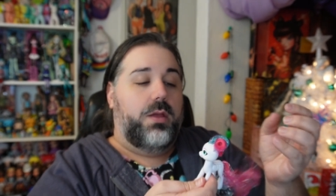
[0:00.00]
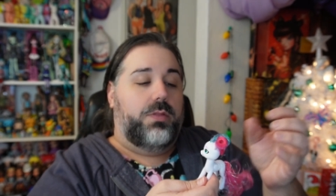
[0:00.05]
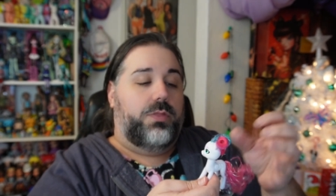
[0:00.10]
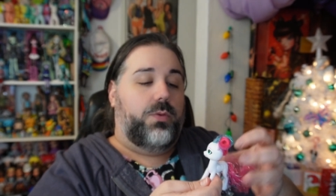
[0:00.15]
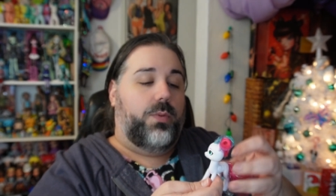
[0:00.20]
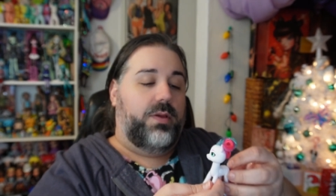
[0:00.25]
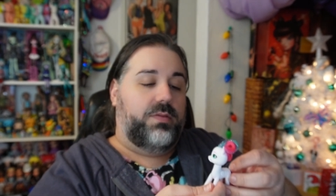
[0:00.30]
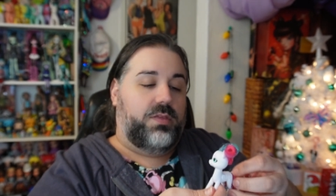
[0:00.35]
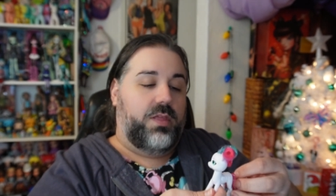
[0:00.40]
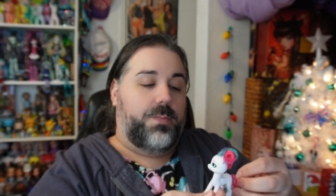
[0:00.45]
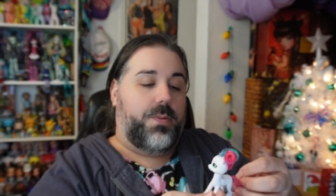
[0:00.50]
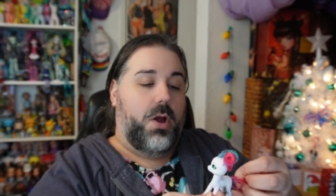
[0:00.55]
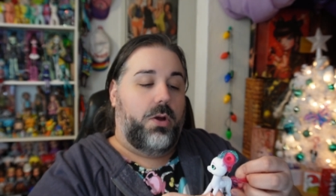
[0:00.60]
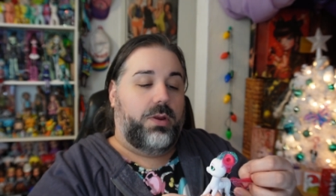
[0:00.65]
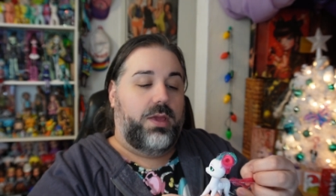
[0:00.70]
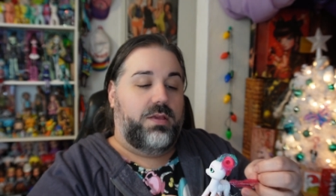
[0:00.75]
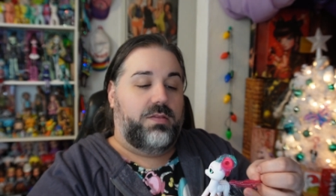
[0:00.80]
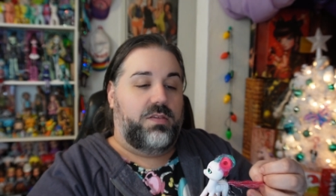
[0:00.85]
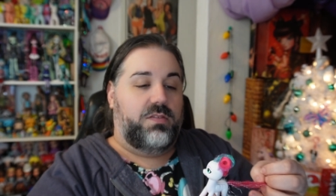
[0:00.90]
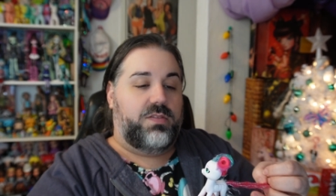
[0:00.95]
The rest of the
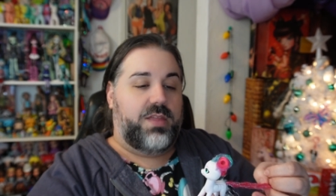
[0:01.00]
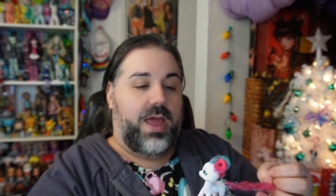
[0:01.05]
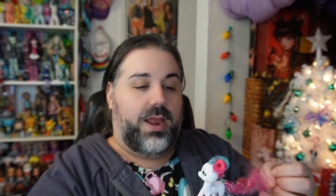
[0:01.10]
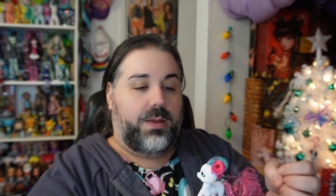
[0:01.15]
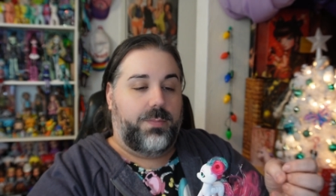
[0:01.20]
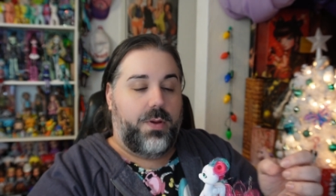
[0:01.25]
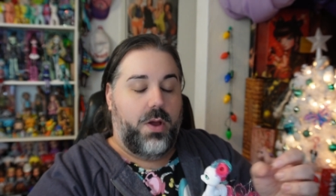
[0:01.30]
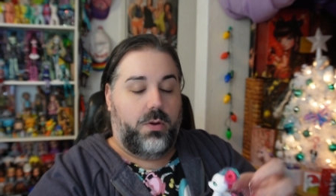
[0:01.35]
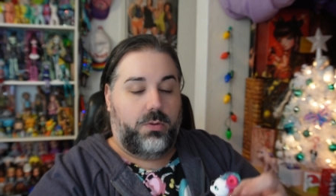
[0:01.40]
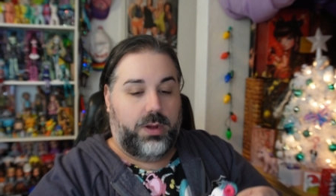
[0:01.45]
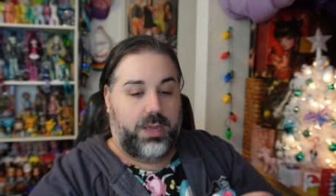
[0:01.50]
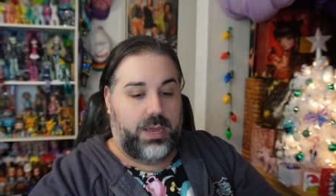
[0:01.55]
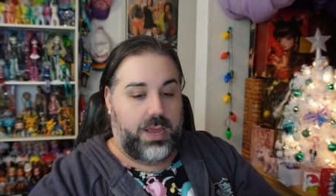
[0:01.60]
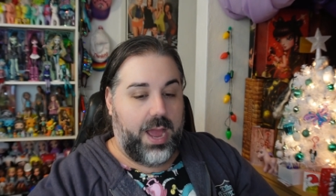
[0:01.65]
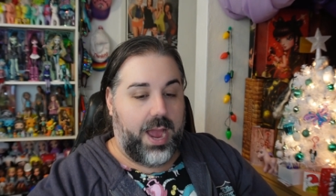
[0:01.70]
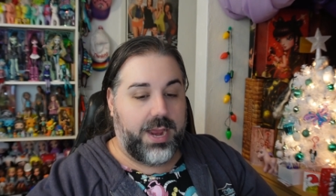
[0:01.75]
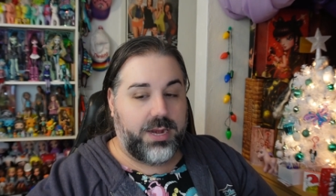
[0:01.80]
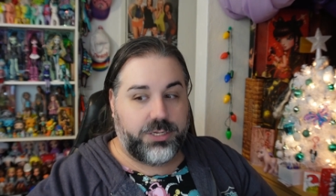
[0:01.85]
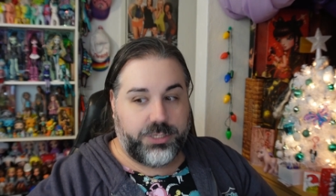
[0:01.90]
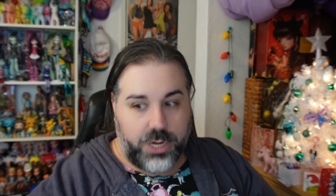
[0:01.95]
pony is a static pony.
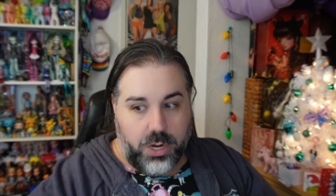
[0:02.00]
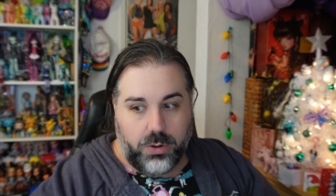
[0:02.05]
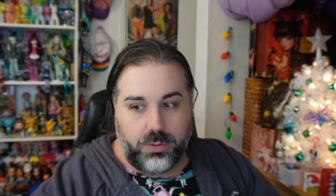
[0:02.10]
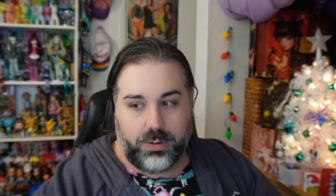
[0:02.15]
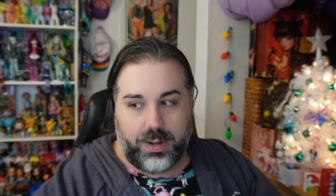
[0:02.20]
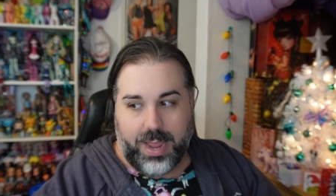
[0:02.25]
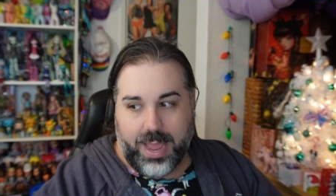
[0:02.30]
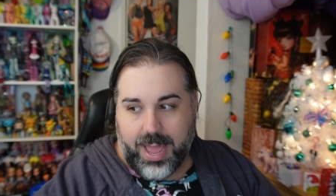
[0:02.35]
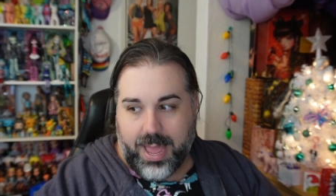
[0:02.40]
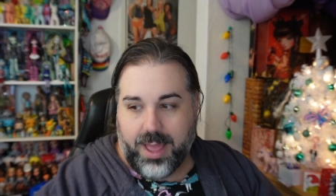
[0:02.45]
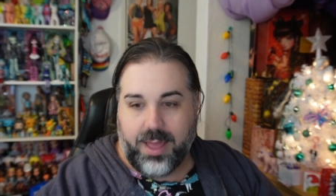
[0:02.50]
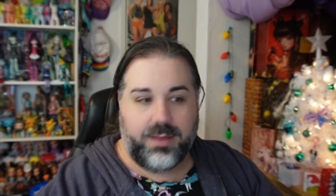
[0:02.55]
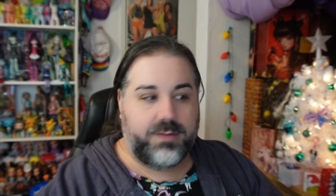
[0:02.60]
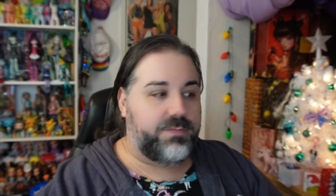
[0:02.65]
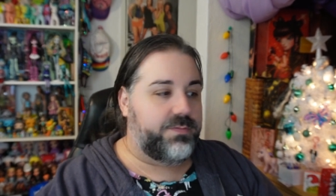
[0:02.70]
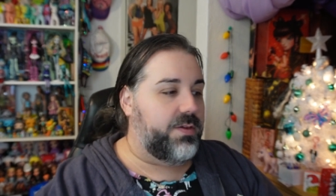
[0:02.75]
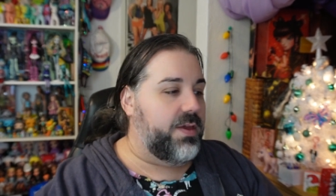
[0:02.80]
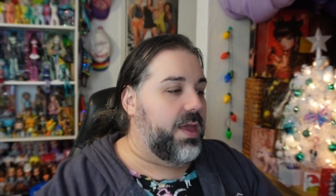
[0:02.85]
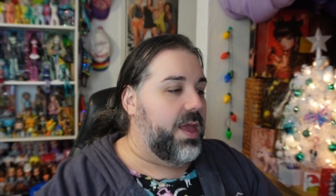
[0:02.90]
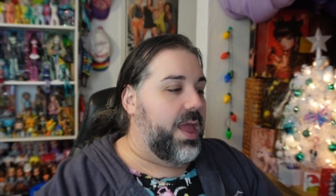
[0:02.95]
I don't
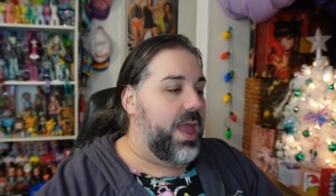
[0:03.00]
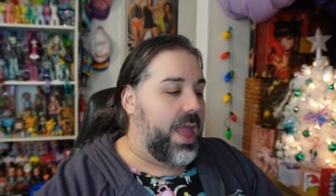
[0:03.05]
have